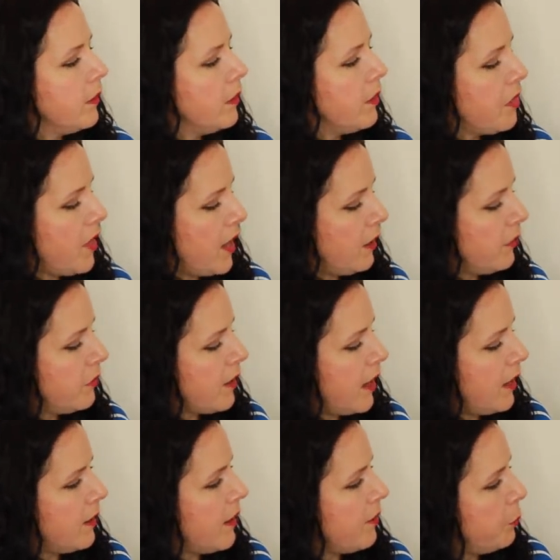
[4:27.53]
things
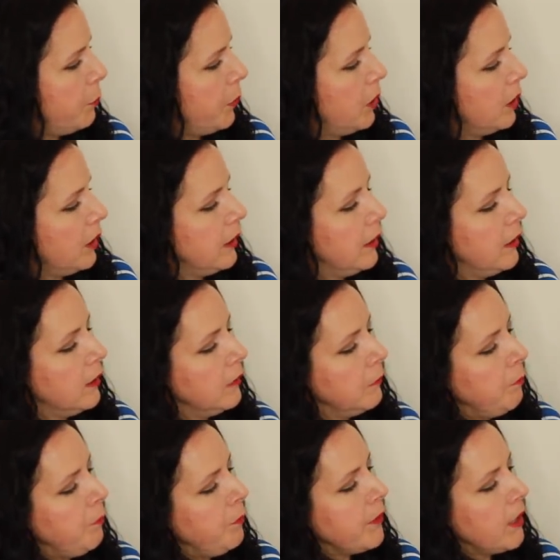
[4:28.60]
in this book.
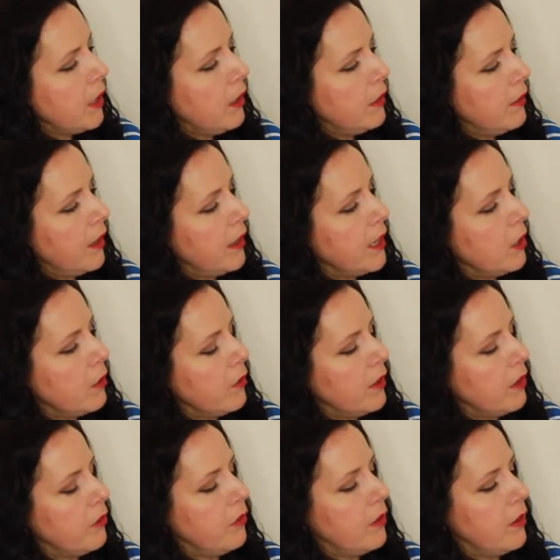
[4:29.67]
There you go,
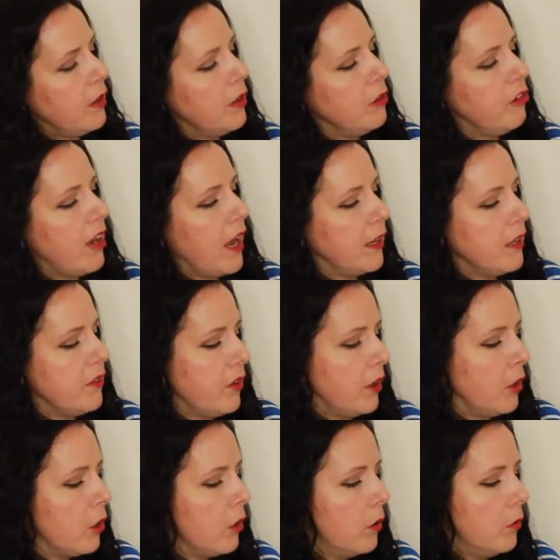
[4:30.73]
there's the jackets
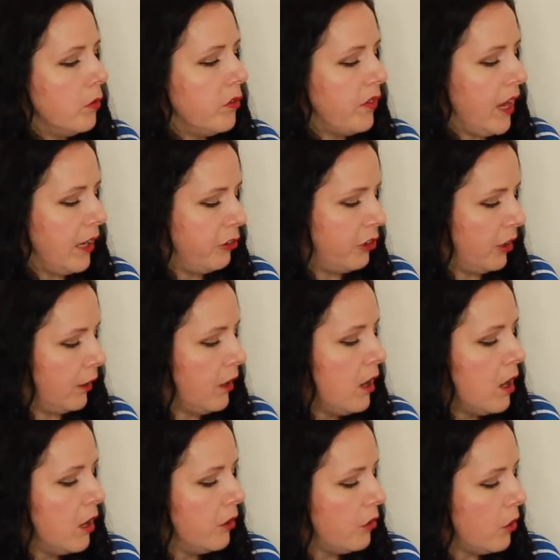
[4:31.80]
and coats section.
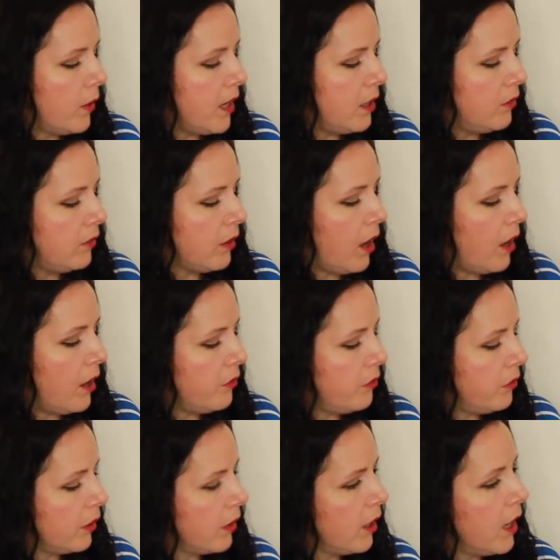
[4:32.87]
So it
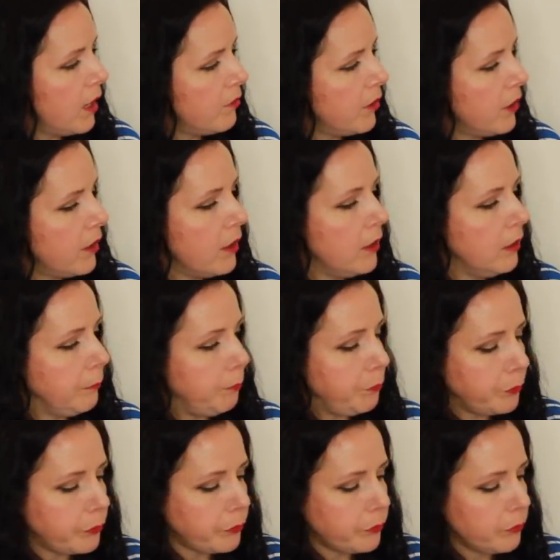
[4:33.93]
does cover
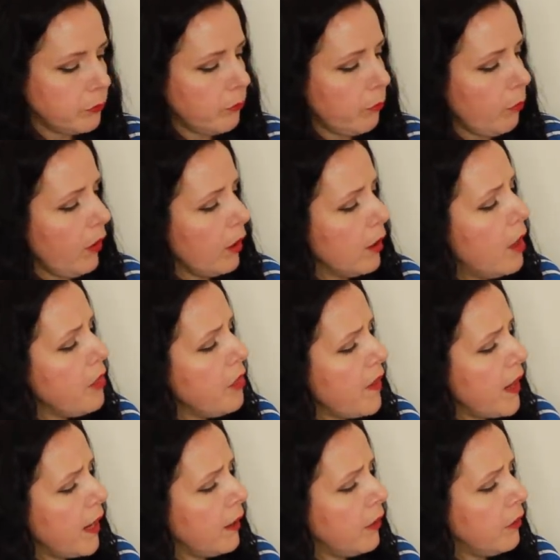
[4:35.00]

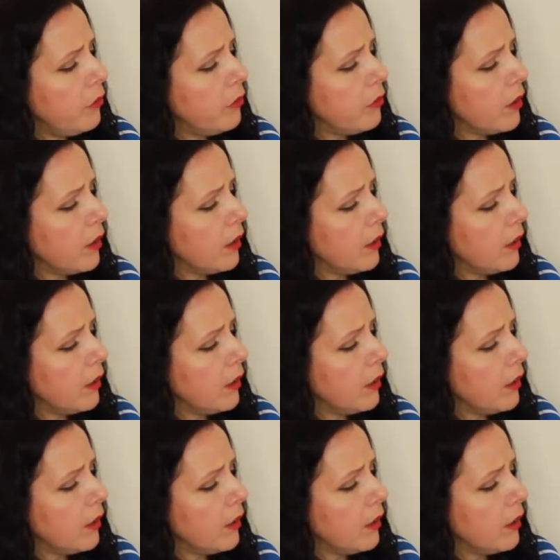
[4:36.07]
things